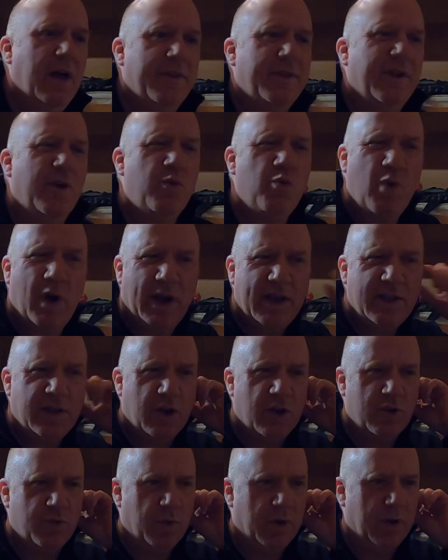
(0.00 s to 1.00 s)
I think
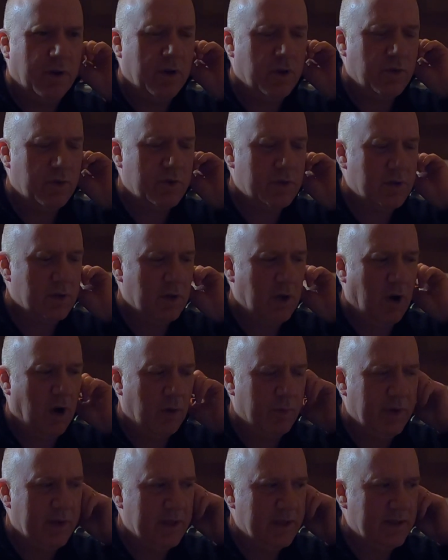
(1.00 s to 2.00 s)
radio is one of those
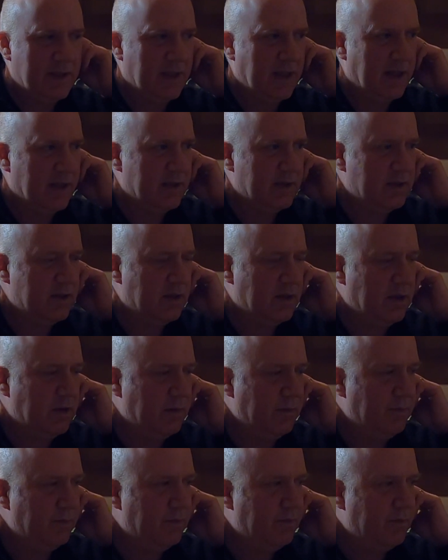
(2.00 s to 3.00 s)
hobbies that
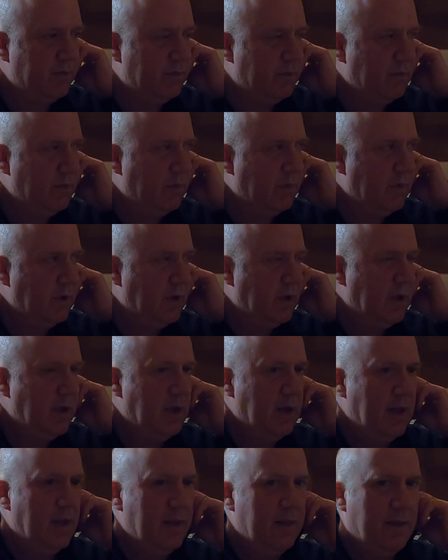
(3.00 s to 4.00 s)
um,
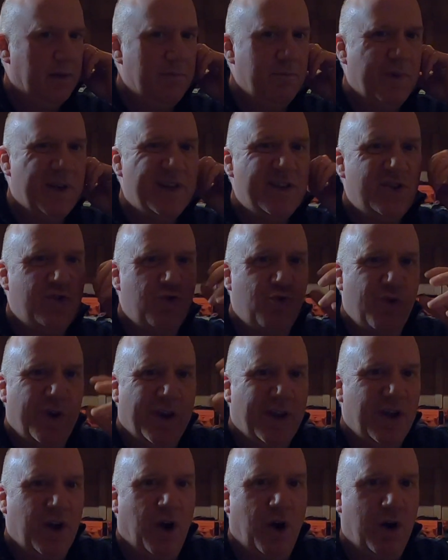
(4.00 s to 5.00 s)
the
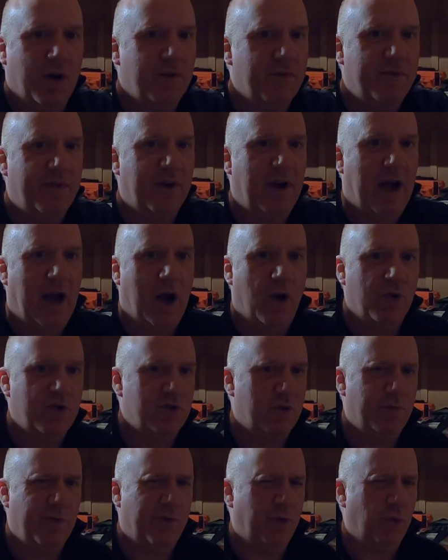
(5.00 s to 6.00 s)
mystery of how
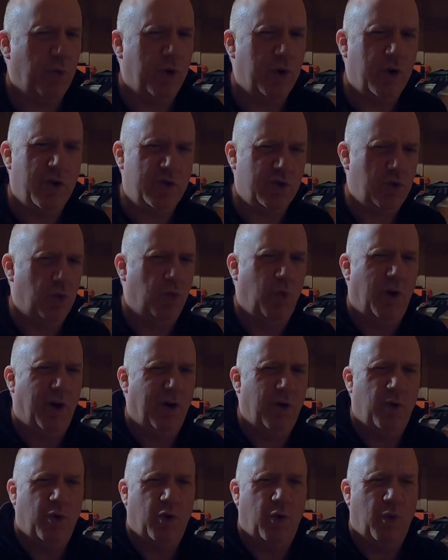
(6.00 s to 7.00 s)
some of it works or,
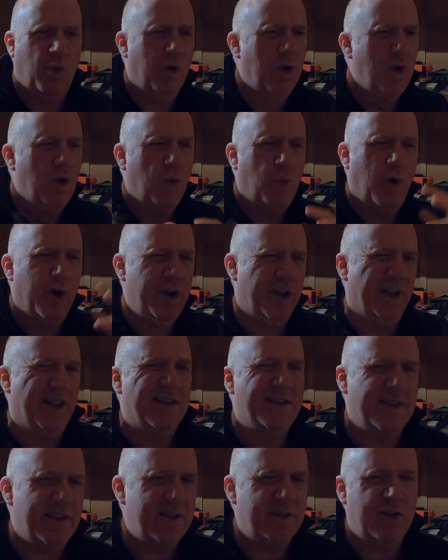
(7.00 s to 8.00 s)
or what you're
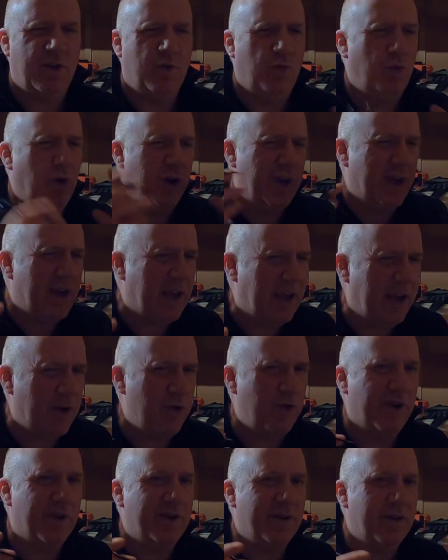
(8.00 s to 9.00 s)
listening to, what you're
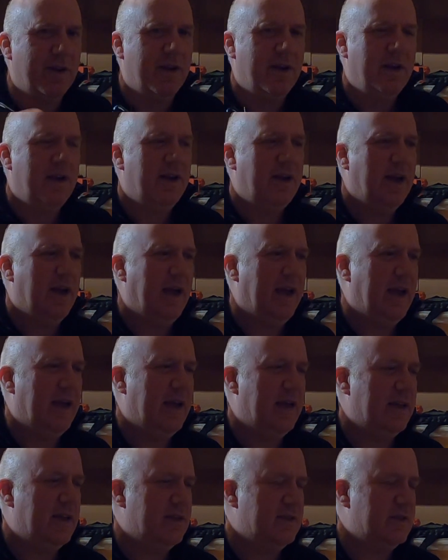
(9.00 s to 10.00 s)
hearing
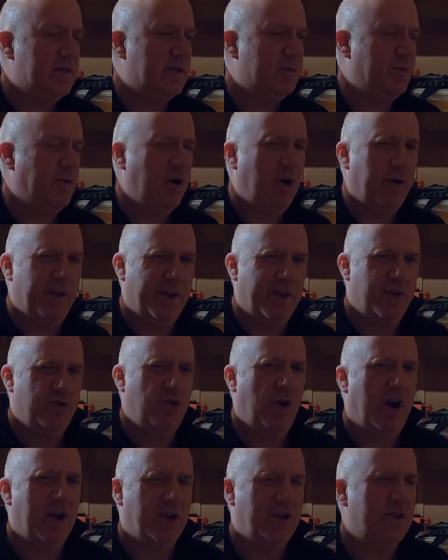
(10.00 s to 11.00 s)
is part of the
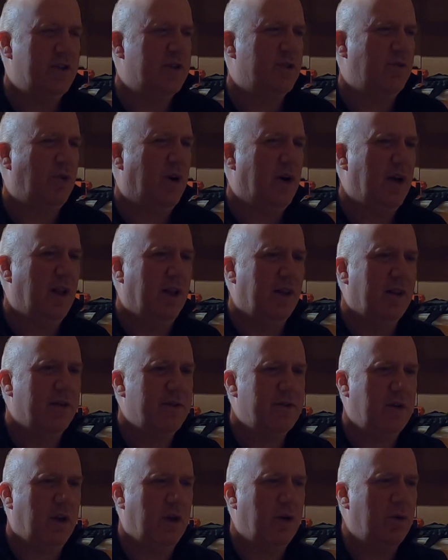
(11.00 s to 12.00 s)
attraction as well.
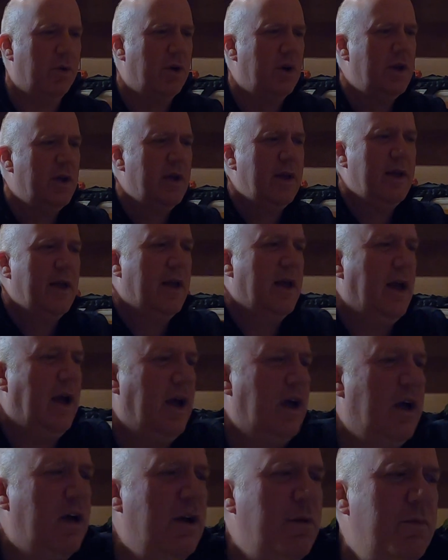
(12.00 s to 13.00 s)
So
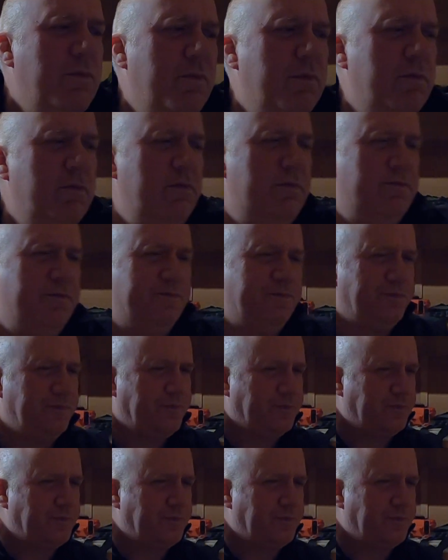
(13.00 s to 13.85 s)
um,